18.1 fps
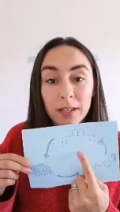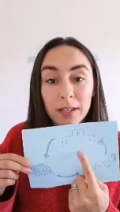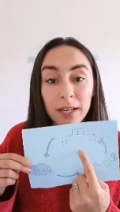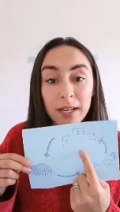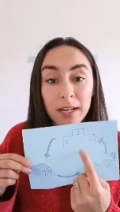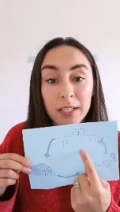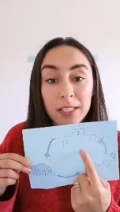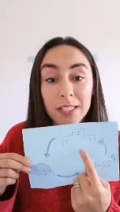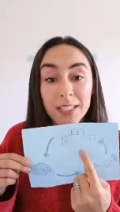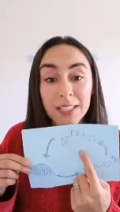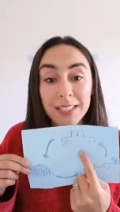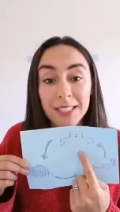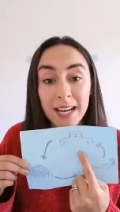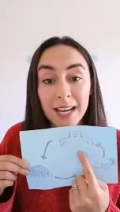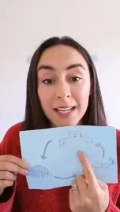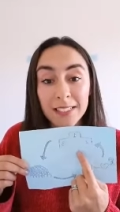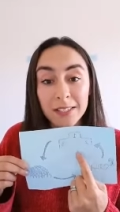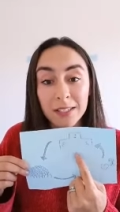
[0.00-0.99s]
uh,
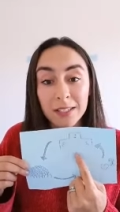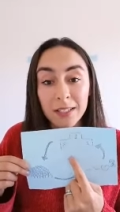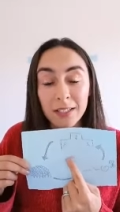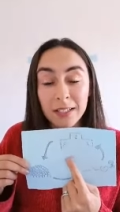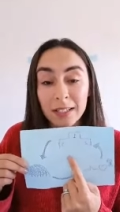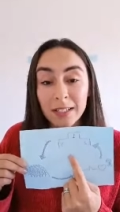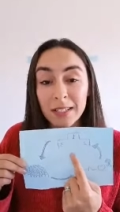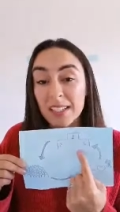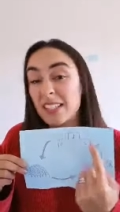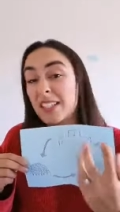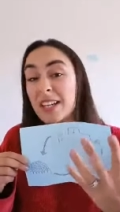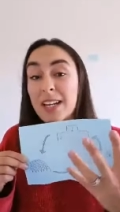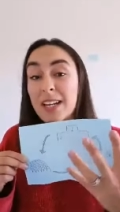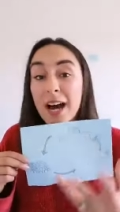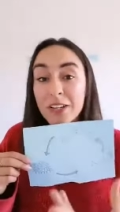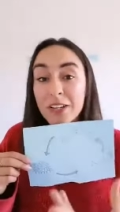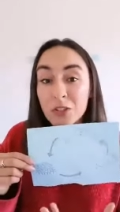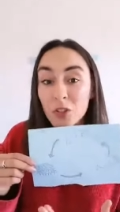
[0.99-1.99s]
success leads to
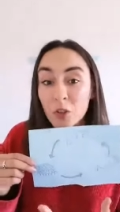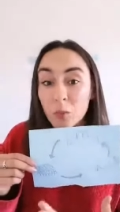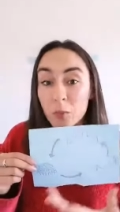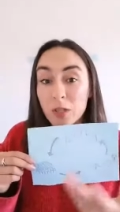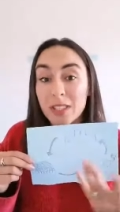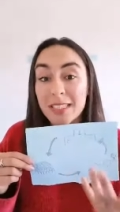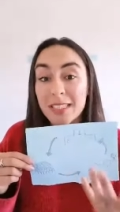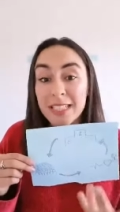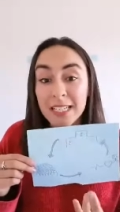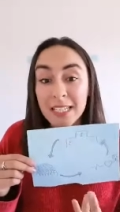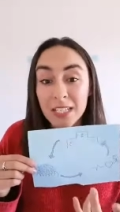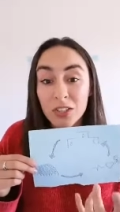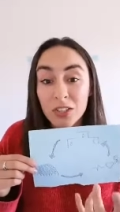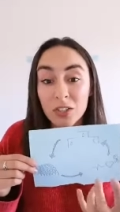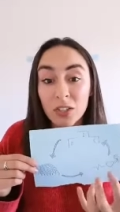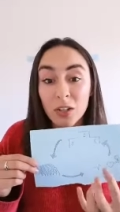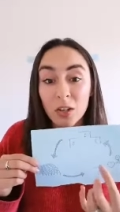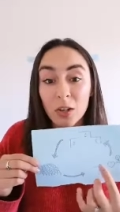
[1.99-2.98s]
national
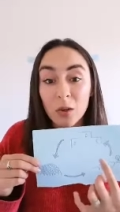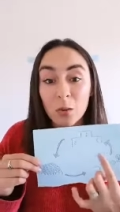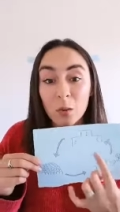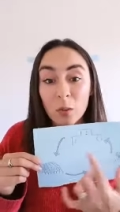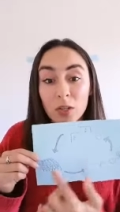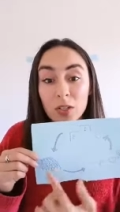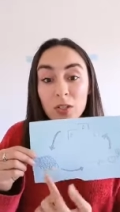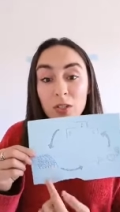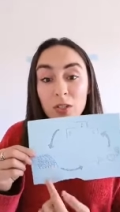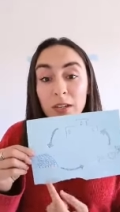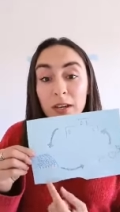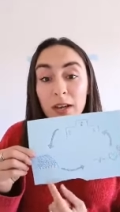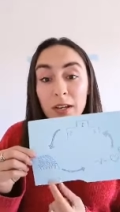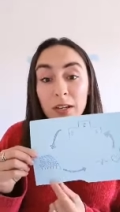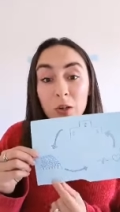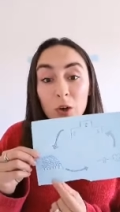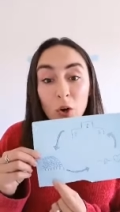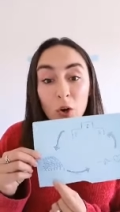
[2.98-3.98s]
prestige, which
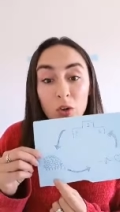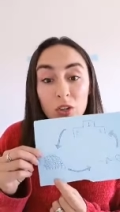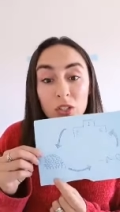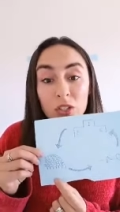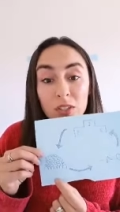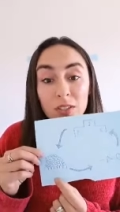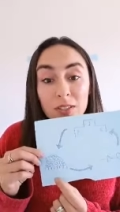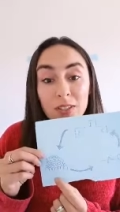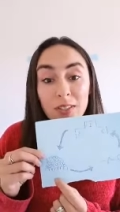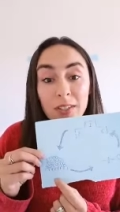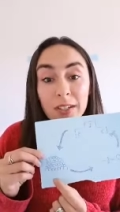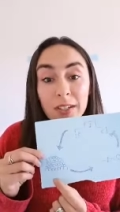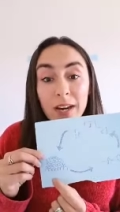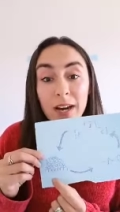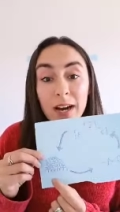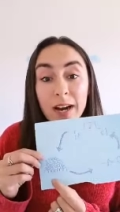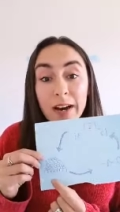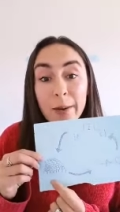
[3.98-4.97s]
encourages
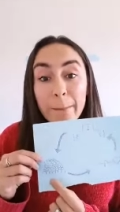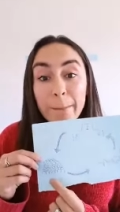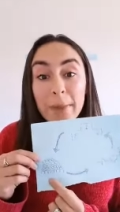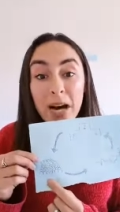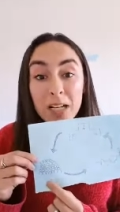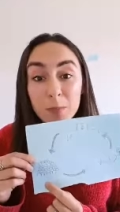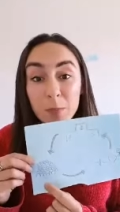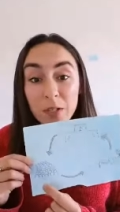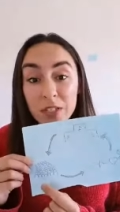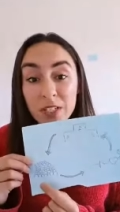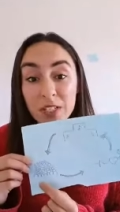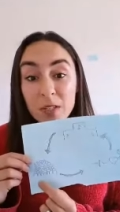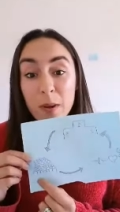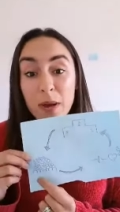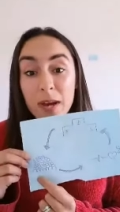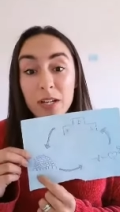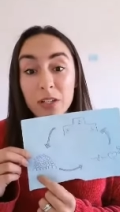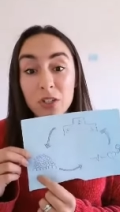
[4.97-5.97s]
um, mass
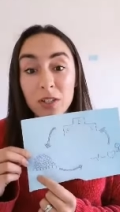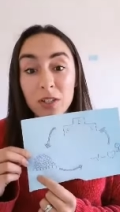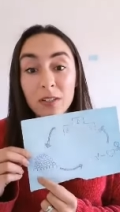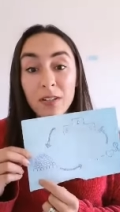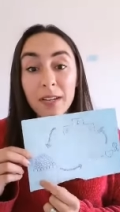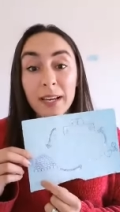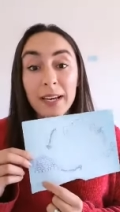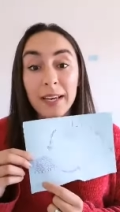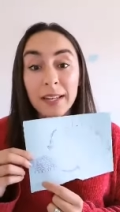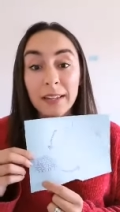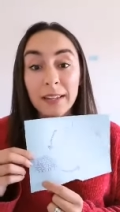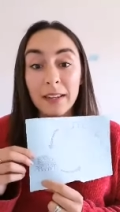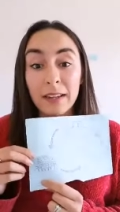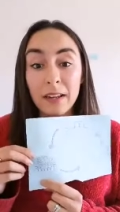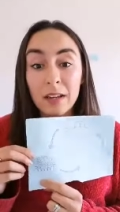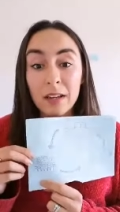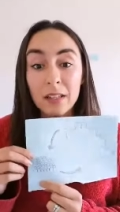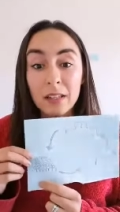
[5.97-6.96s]
participation
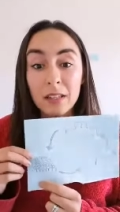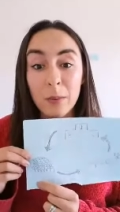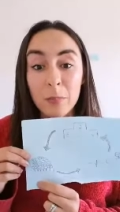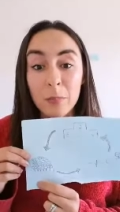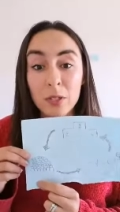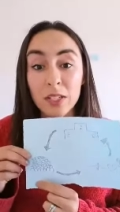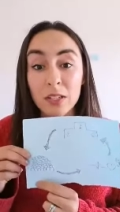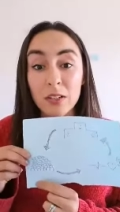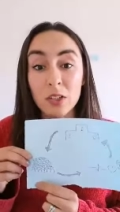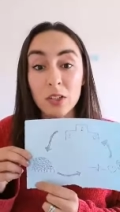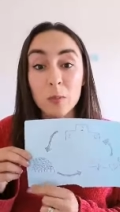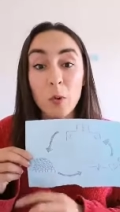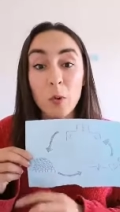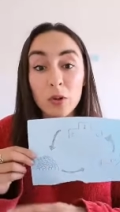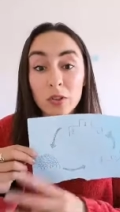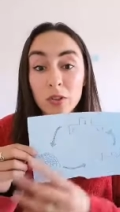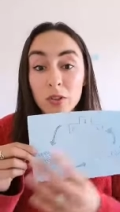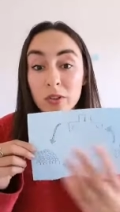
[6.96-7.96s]
in that particular
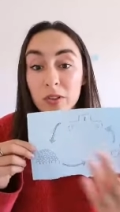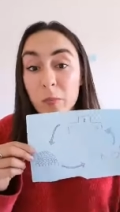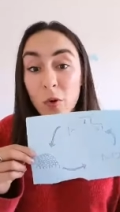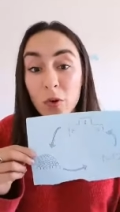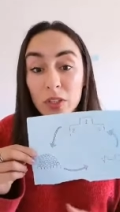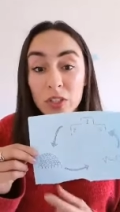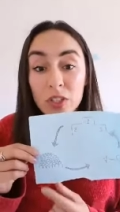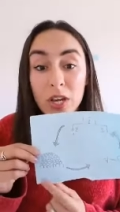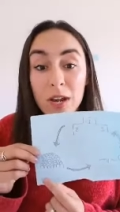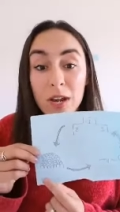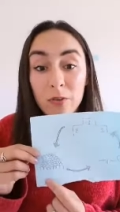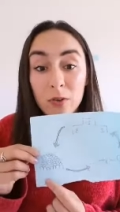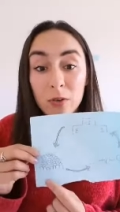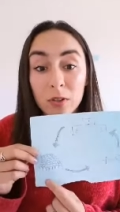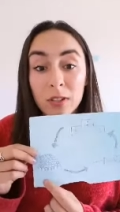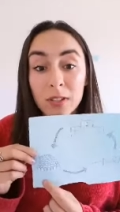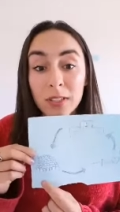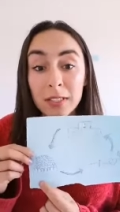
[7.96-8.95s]
sport or in sport in
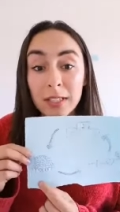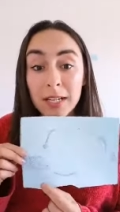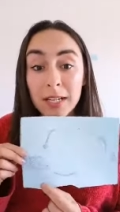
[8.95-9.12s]
general,